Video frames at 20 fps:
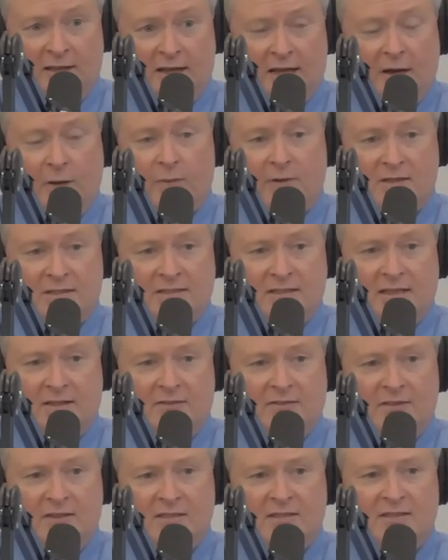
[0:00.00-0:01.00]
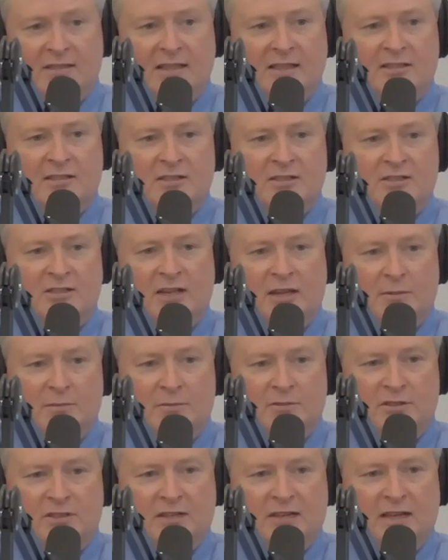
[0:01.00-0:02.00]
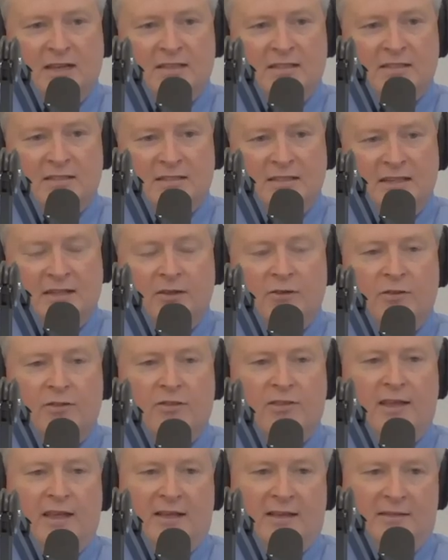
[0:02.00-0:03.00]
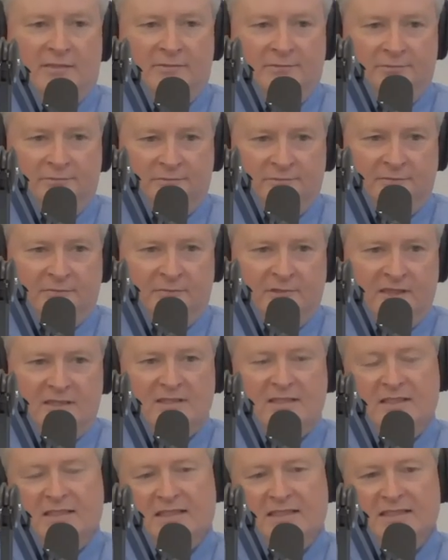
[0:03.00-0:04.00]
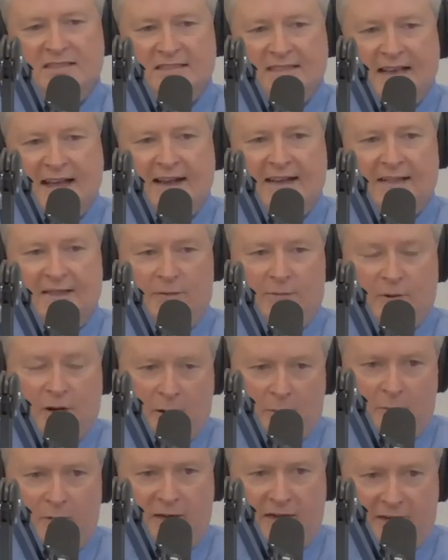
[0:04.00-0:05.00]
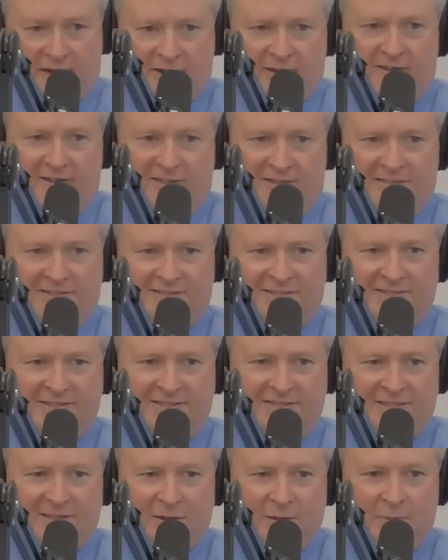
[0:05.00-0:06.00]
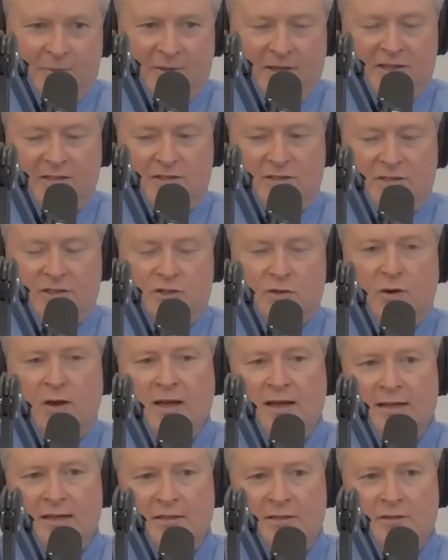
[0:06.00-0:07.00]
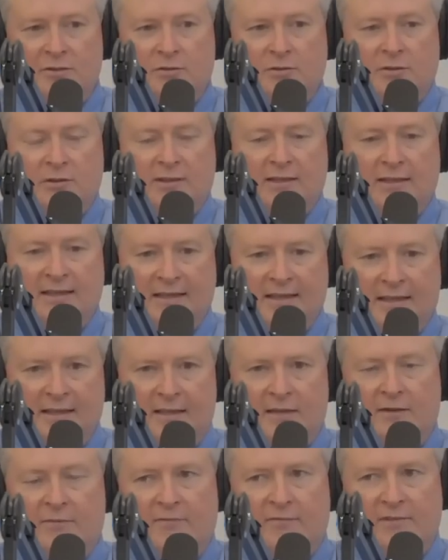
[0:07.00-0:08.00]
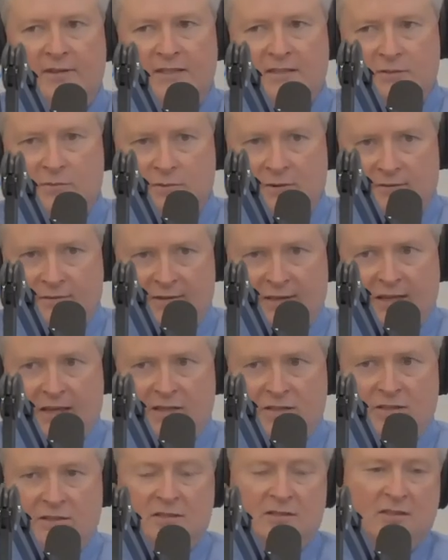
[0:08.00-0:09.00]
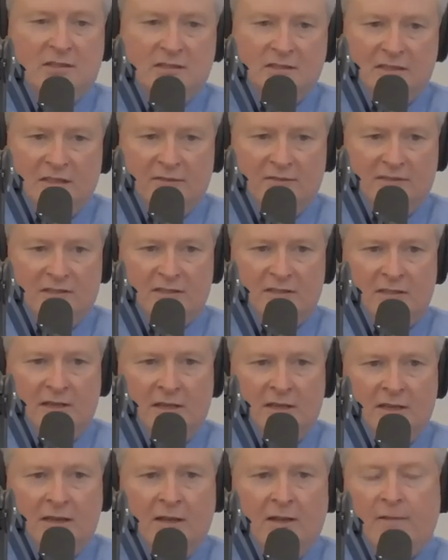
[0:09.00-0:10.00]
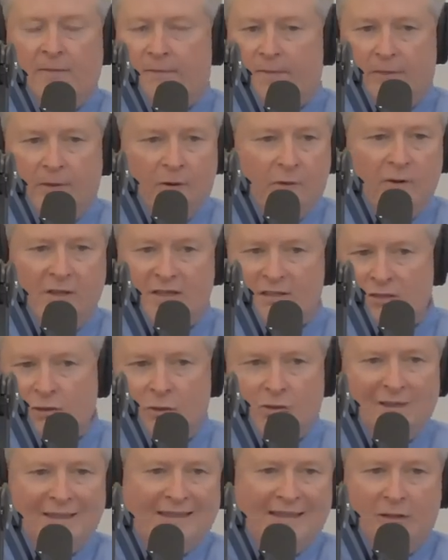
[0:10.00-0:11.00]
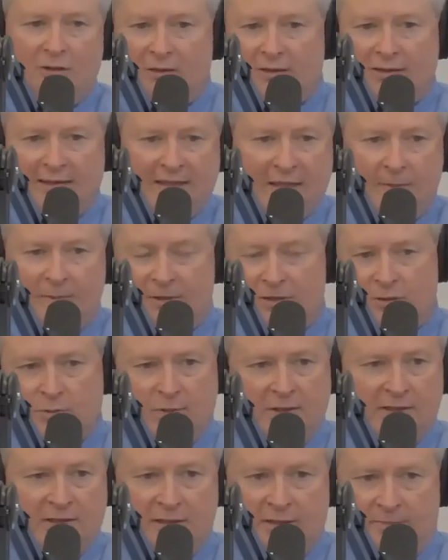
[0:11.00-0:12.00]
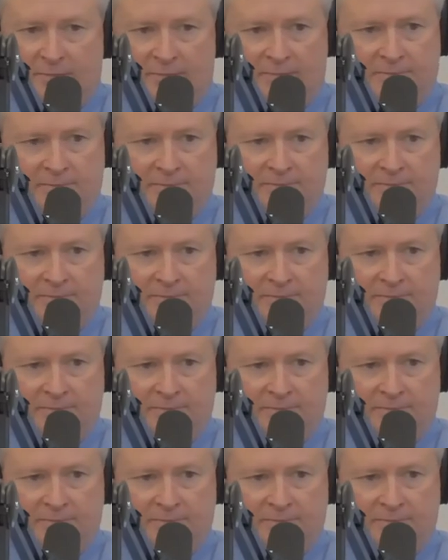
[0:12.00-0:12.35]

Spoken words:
I would have said, this doesn't change a single thing. This is exactly why we're here. Because they're trying to link visa revocations to SEVIS. There is no legal link between them.